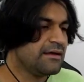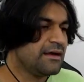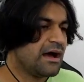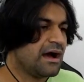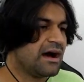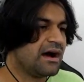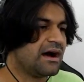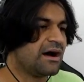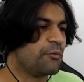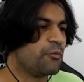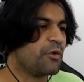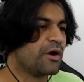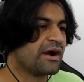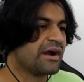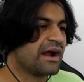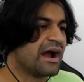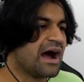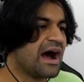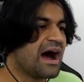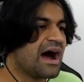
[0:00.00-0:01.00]

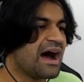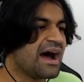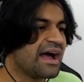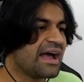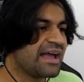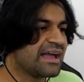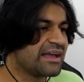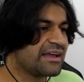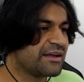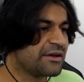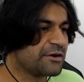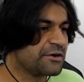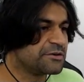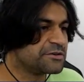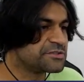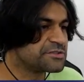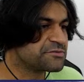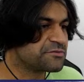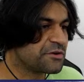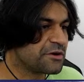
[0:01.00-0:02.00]
where I
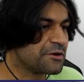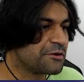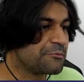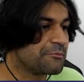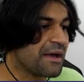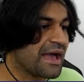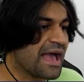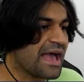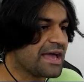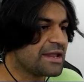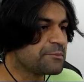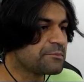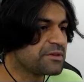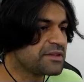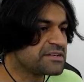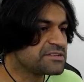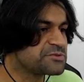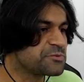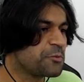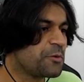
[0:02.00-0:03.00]
goes from n
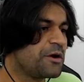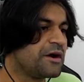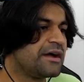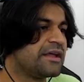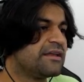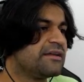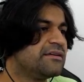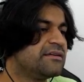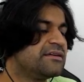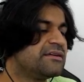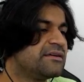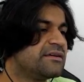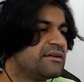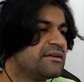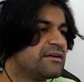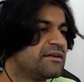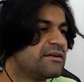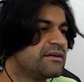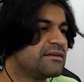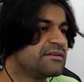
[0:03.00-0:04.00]
plus 1
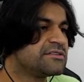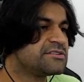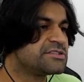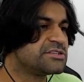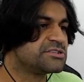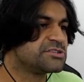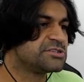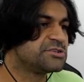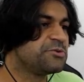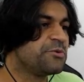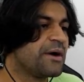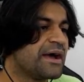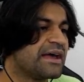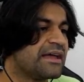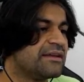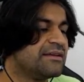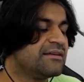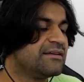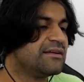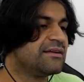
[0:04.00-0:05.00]
to
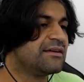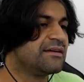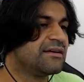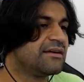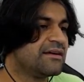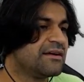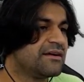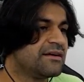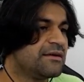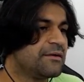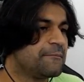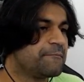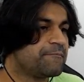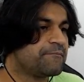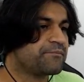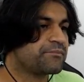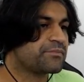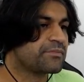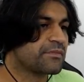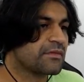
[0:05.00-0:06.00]
2n
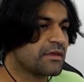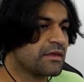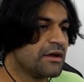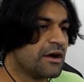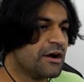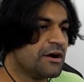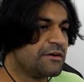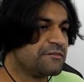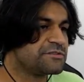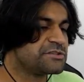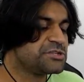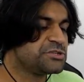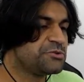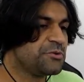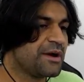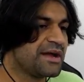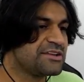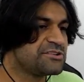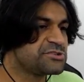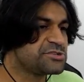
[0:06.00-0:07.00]
of
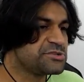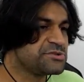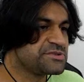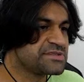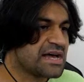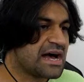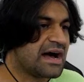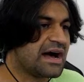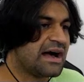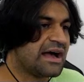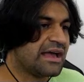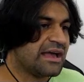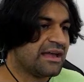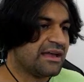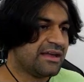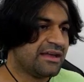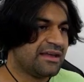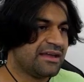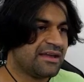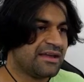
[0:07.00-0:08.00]
2n choose
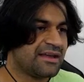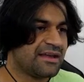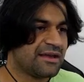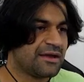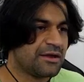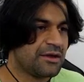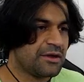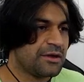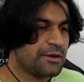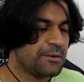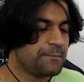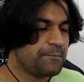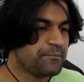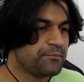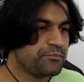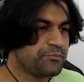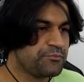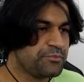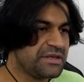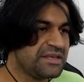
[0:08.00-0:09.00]
I,
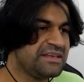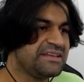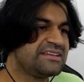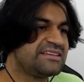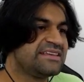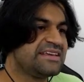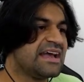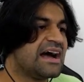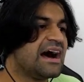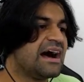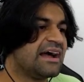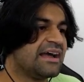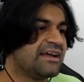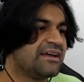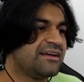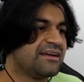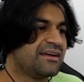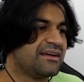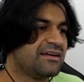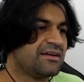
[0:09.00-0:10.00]
p to the I,
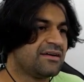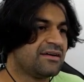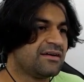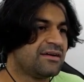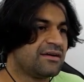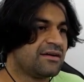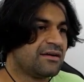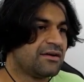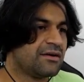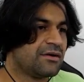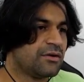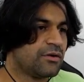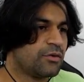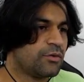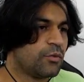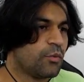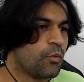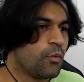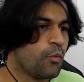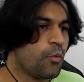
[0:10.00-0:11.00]

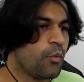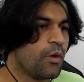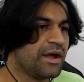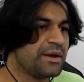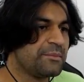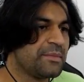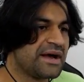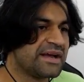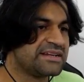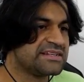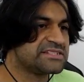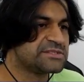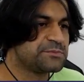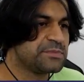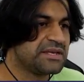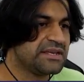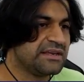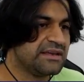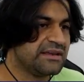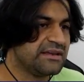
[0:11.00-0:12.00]
1 minus
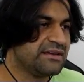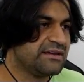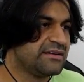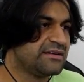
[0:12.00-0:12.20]
p